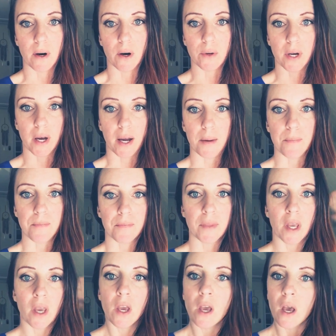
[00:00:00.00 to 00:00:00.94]
Okay.
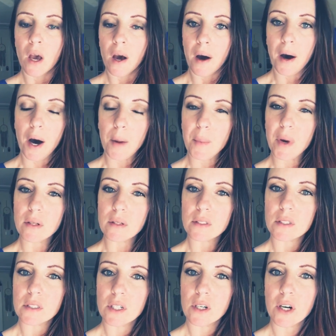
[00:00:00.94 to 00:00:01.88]

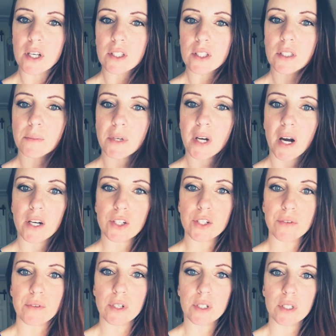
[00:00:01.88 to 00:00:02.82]
There is some
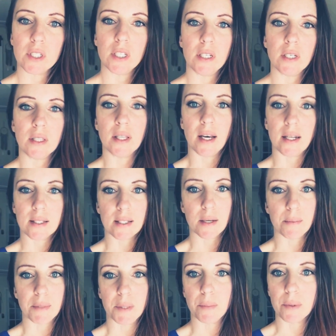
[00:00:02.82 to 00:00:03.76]
controversy that
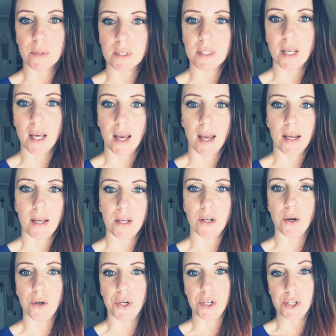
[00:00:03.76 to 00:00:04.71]
some people say,
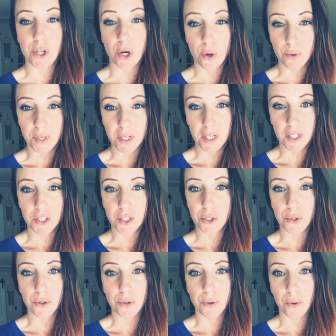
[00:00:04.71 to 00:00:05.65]
you don't need
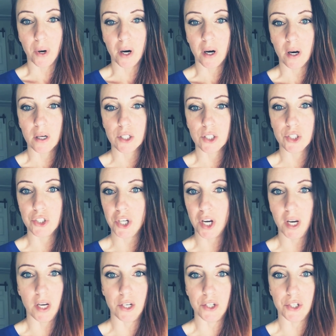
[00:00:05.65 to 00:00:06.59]
to
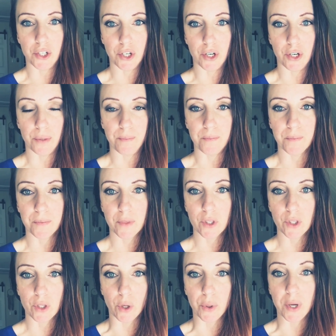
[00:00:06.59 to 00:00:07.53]
change your
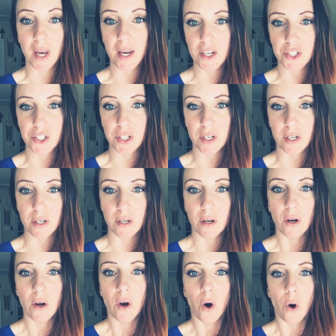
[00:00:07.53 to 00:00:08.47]
location
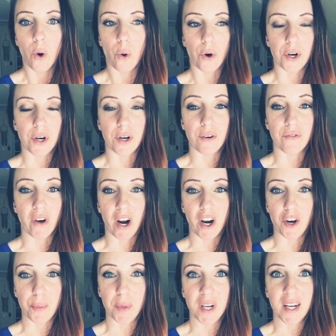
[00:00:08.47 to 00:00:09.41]
or your
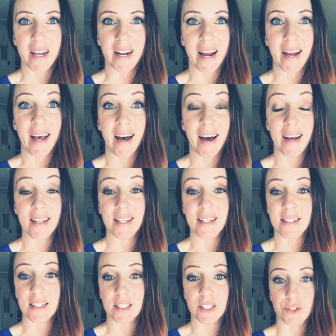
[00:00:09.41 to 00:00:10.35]
environment, and I
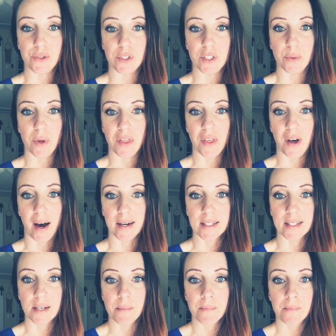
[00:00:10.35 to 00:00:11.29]
highly disagree with
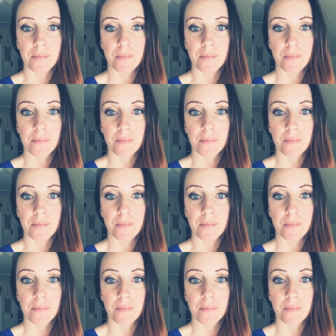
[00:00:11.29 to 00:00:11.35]
that.